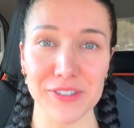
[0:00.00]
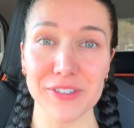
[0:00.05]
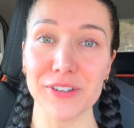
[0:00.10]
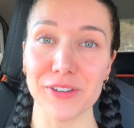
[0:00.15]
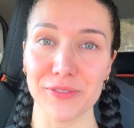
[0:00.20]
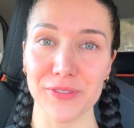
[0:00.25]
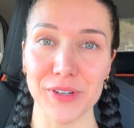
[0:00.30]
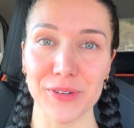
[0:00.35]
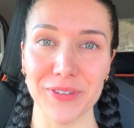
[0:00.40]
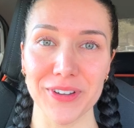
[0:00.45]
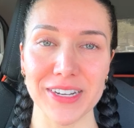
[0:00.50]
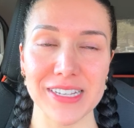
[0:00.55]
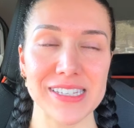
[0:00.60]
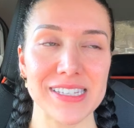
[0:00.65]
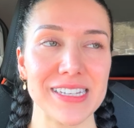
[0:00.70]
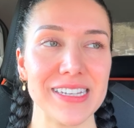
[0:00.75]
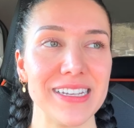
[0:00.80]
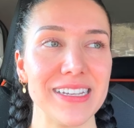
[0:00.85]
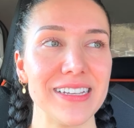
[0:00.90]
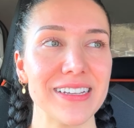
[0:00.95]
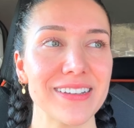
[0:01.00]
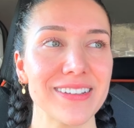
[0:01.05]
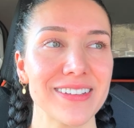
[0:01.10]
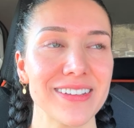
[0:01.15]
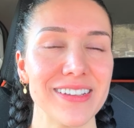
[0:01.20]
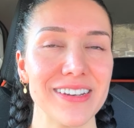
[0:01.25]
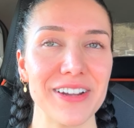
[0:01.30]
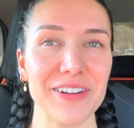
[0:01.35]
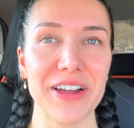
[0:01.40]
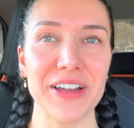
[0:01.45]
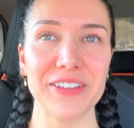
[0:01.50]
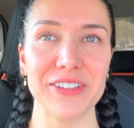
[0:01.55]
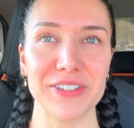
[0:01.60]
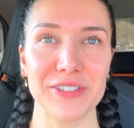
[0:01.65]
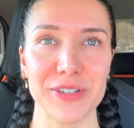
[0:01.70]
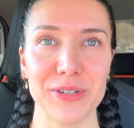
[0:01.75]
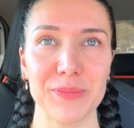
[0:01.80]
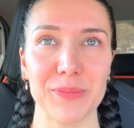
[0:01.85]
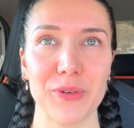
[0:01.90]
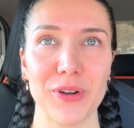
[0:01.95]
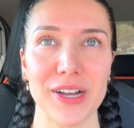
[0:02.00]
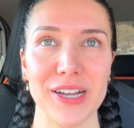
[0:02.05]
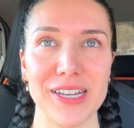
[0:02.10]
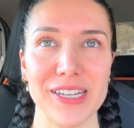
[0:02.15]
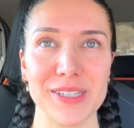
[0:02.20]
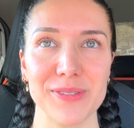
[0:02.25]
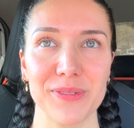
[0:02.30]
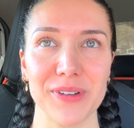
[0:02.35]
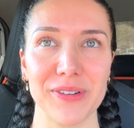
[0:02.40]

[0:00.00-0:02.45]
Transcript: So if you want to see, how the trip was,